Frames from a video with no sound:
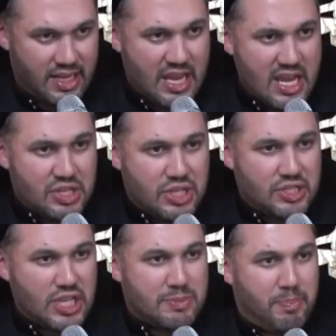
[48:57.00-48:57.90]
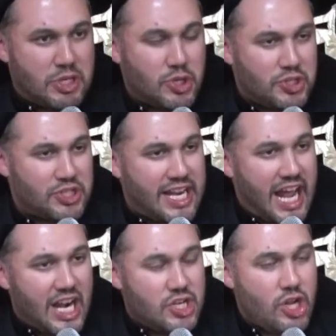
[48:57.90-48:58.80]
She says, but your son had
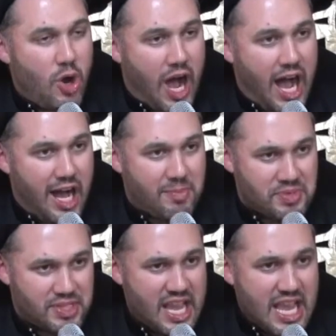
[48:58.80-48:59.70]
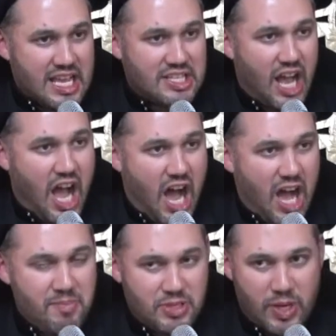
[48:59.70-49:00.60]
no arms. His
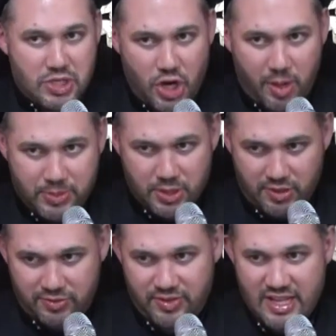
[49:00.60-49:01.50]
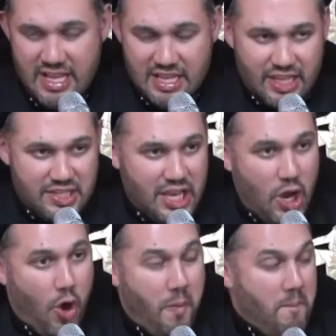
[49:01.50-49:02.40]
arms were chopped off. They say,
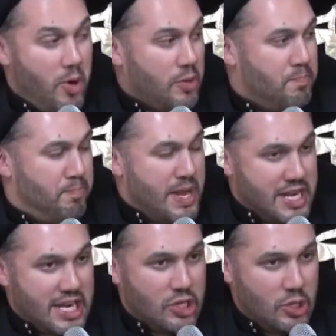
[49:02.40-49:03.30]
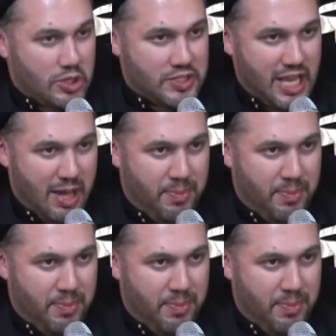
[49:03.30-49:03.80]
Ummul Banin looks up.